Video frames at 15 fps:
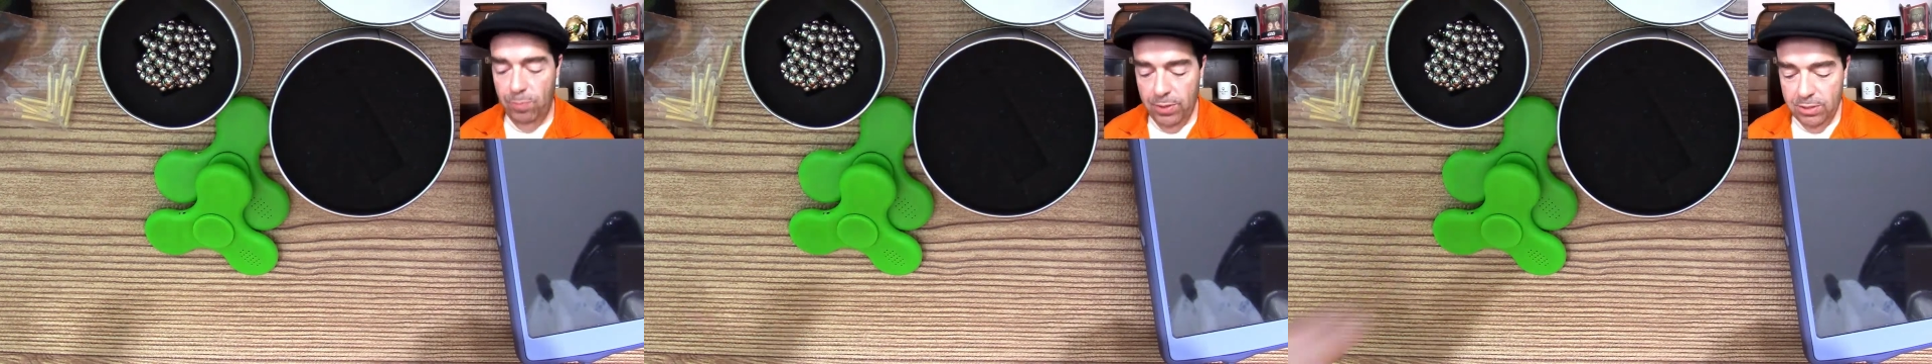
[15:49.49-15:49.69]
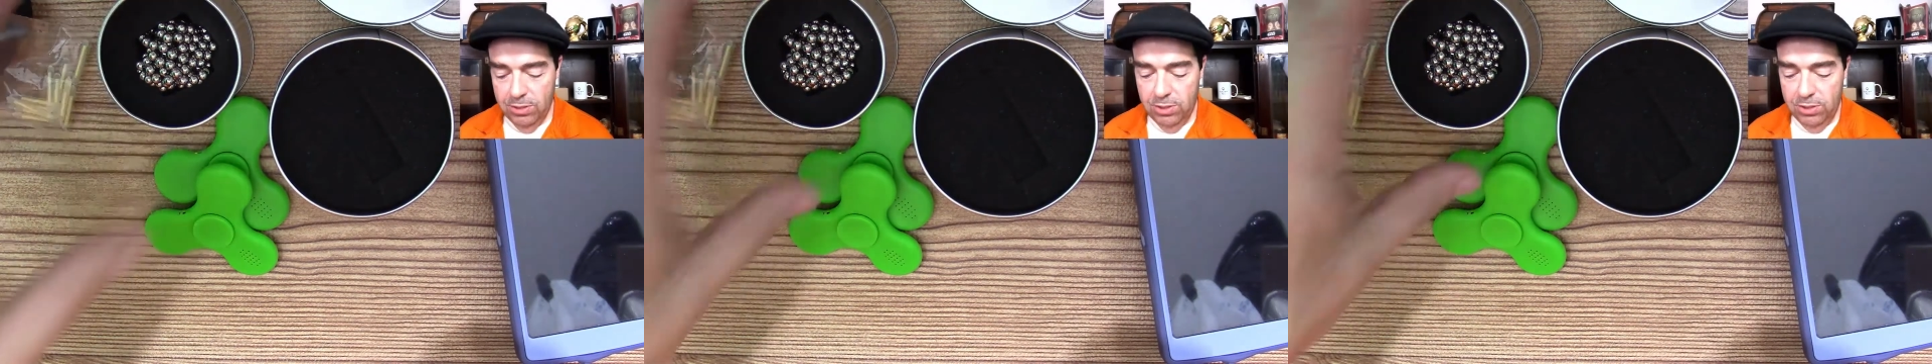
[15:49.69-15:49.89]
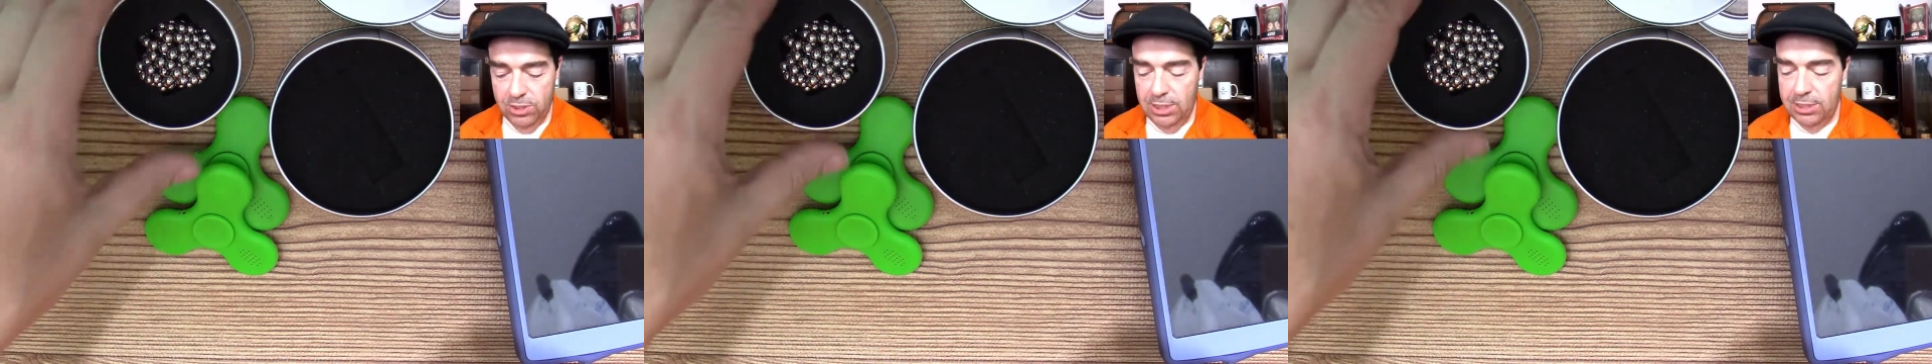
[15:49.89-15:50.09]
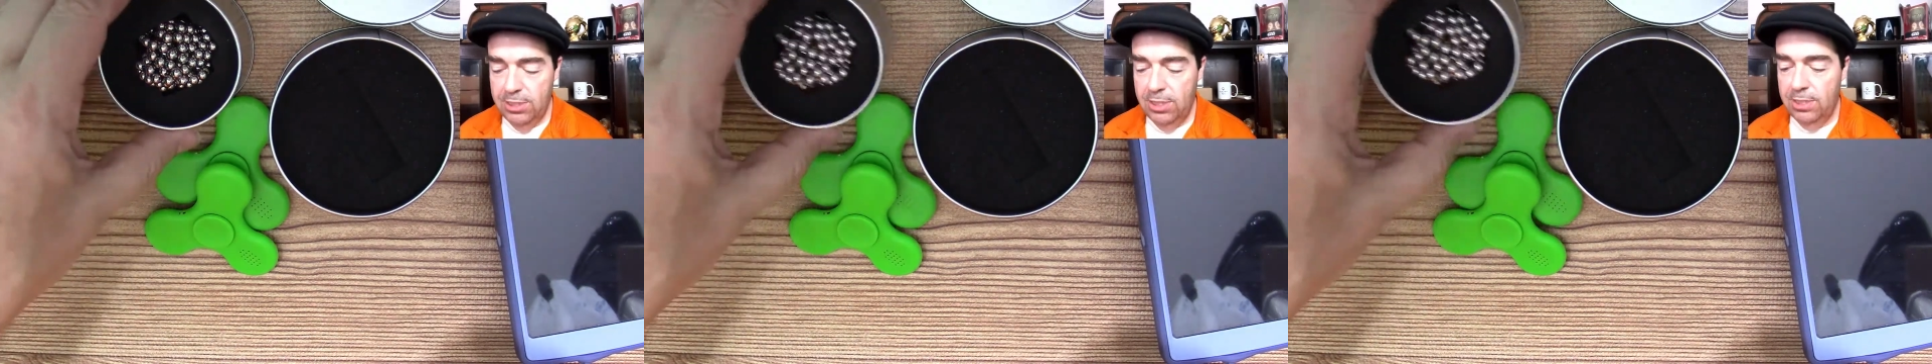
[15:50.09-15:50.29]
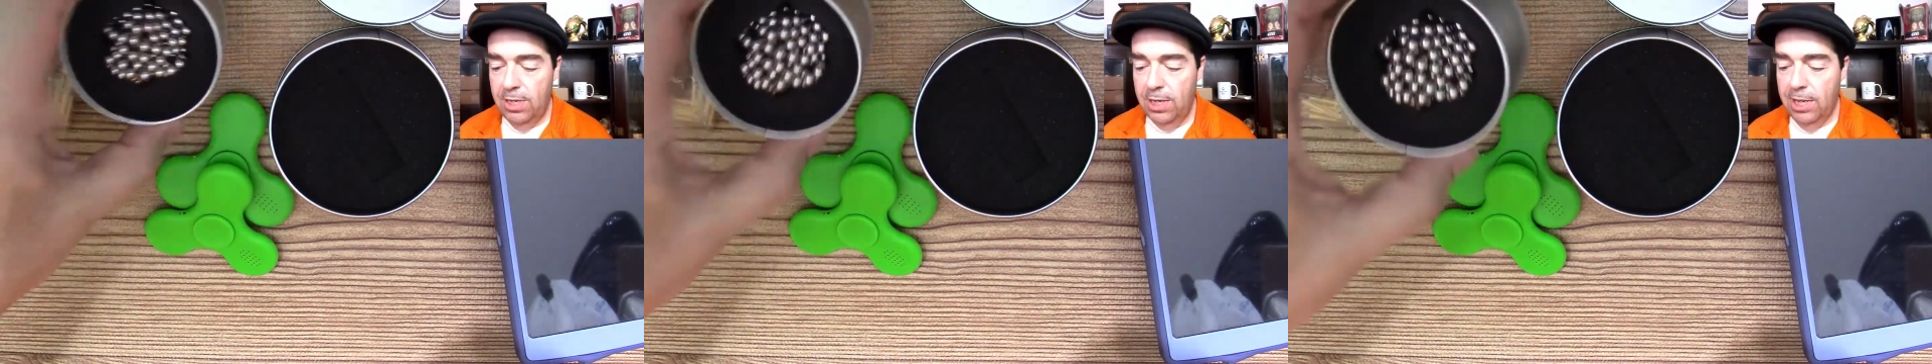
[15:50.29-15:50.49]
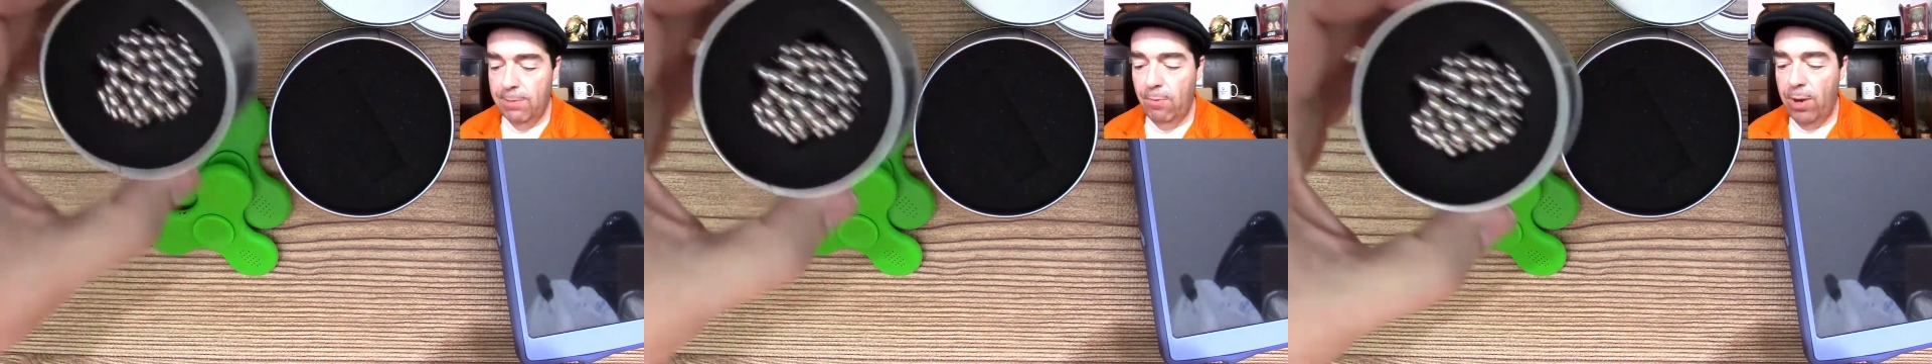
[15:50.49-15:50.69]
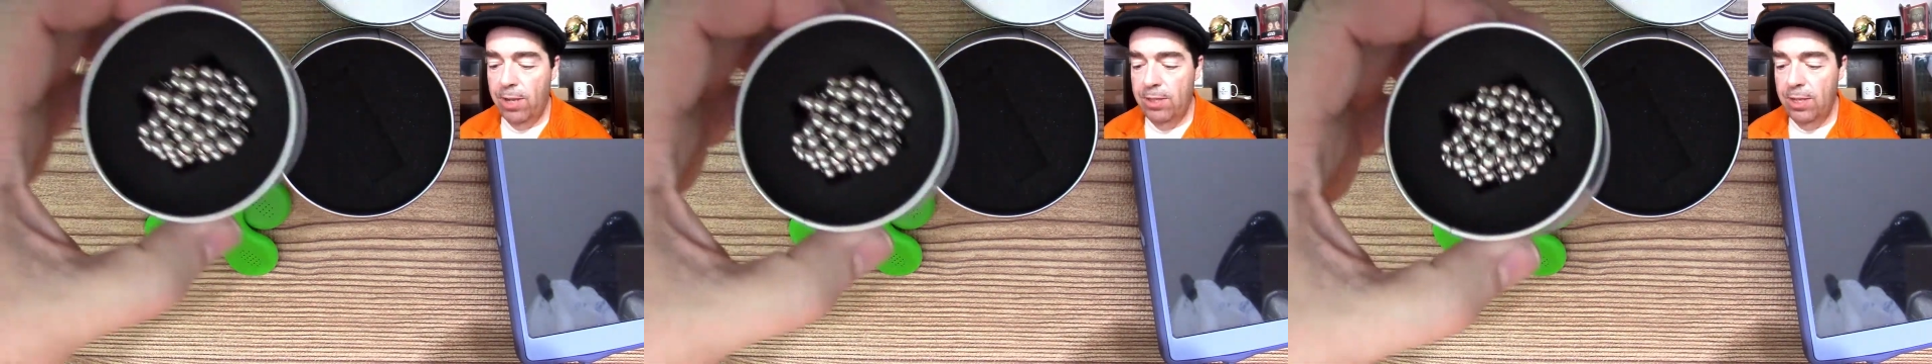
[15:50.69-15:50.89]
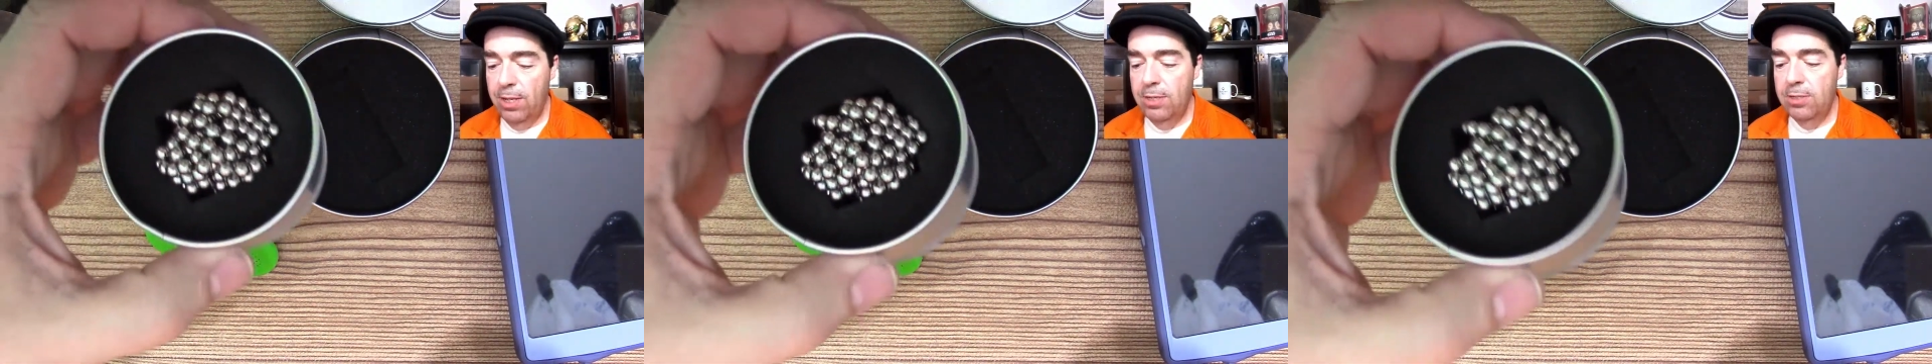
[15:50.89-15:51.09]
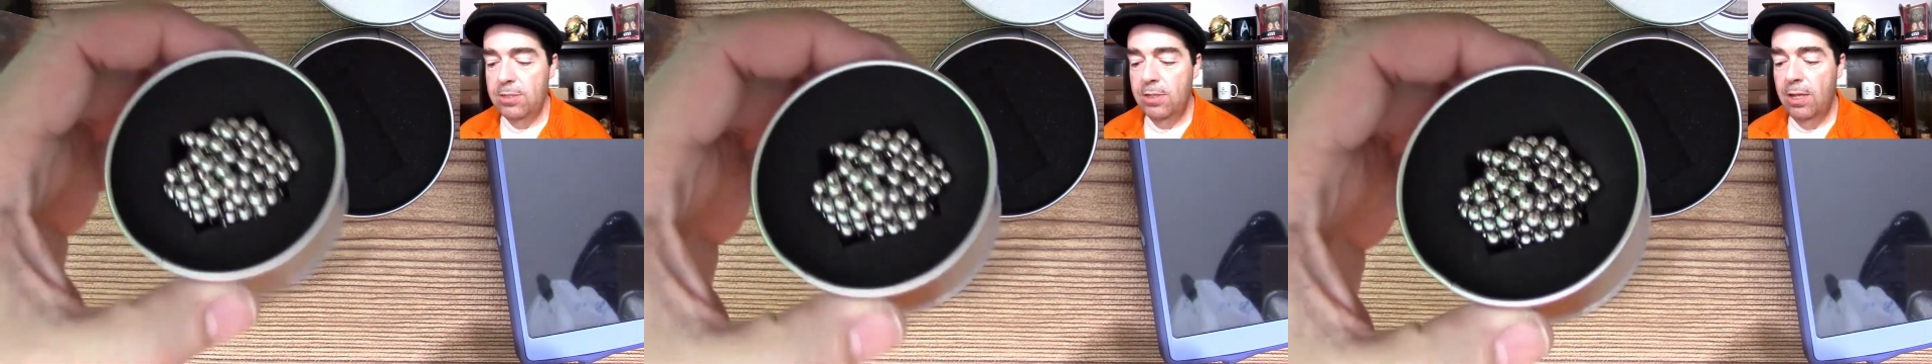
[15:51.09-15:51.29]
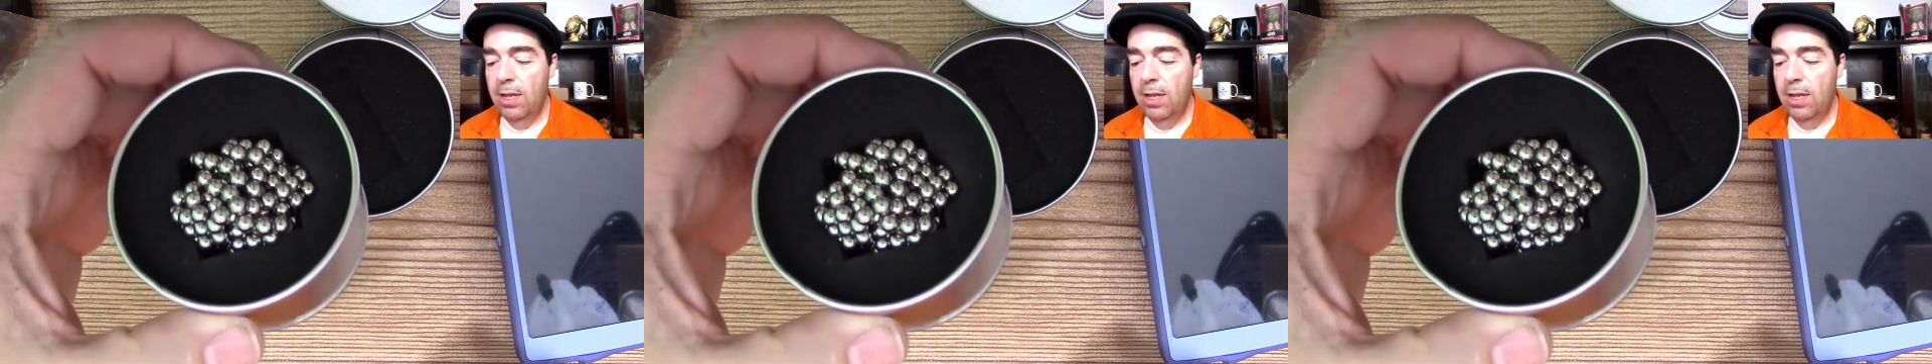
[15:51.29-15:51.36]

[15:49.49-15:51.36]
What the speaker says: suggesting that I give away these.